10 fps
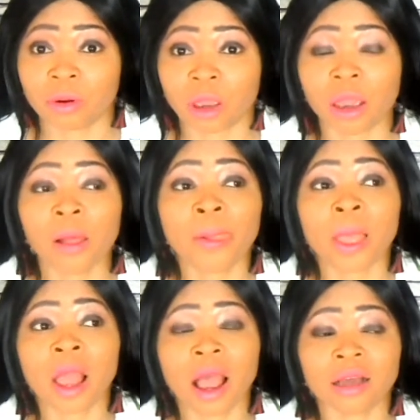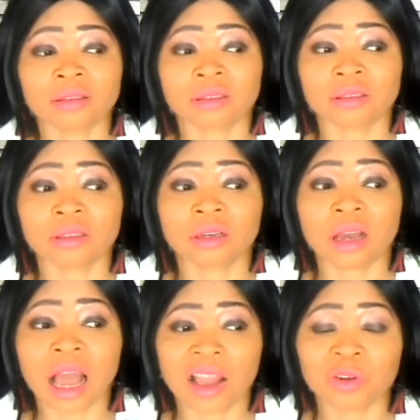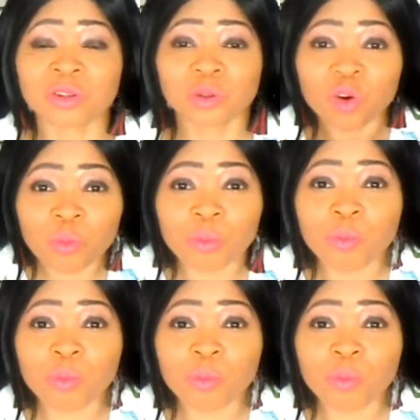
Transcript: Okay, and I just hope